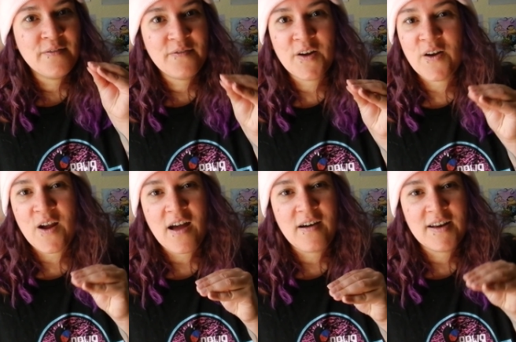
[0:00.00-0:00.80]
figuring
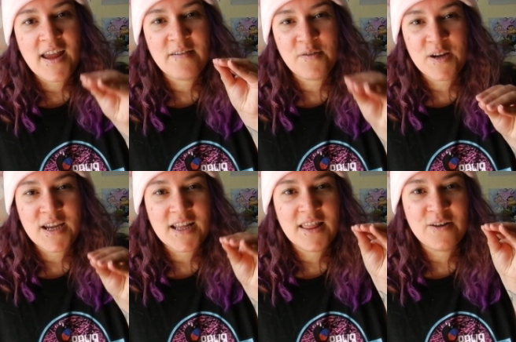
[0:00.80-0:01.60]
out
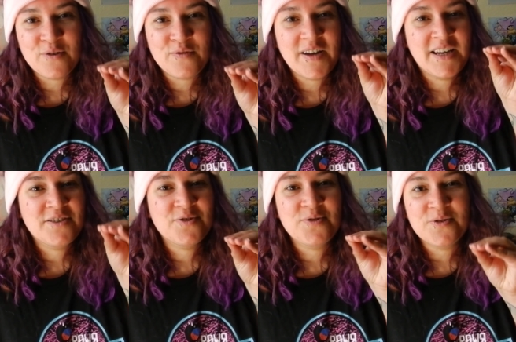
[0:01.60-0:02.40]
every little
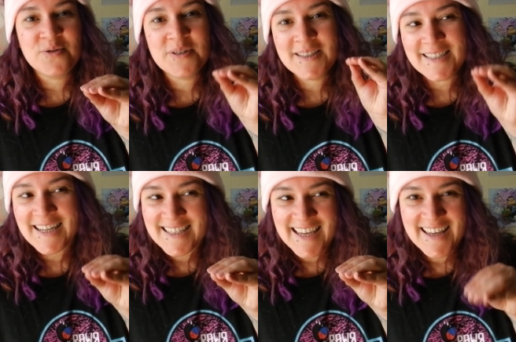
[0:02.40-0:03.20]
financial
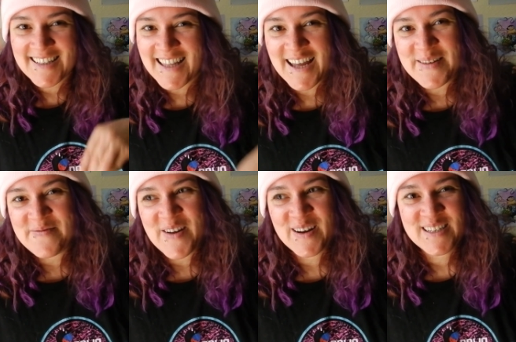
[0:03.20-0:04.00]
detail. I
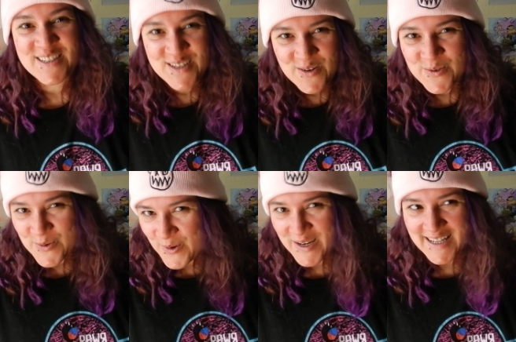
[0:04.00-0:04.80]
am very detail
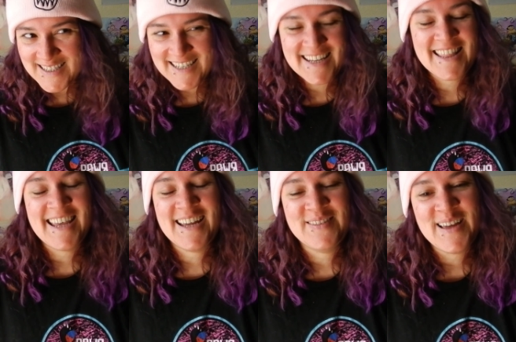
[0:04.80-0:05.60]
oriented in
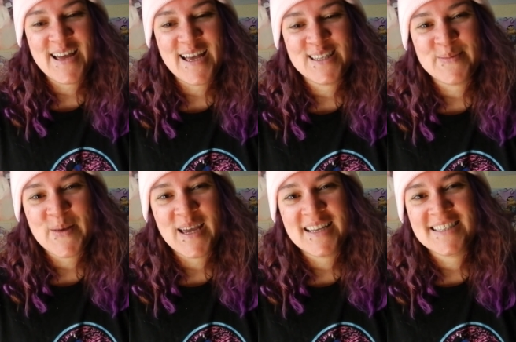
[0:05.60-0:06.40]
that
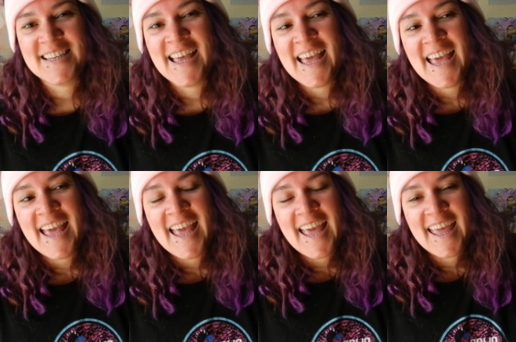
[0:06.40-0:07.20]
aspect.
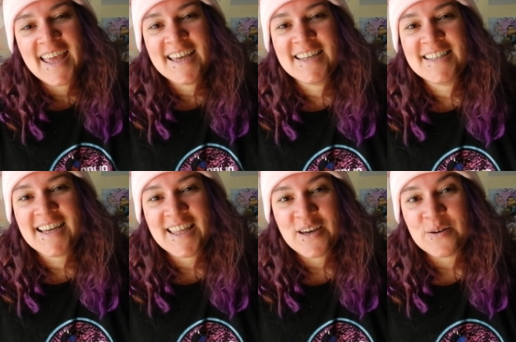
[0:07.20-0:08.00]
And
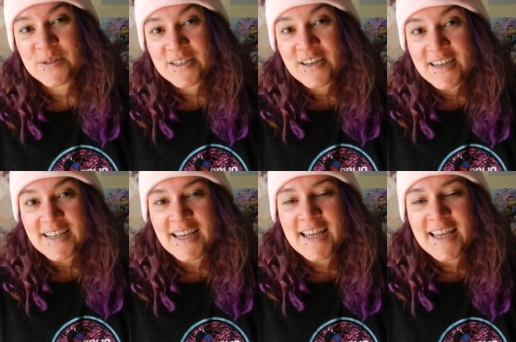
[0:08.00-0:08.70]
I thought it was good.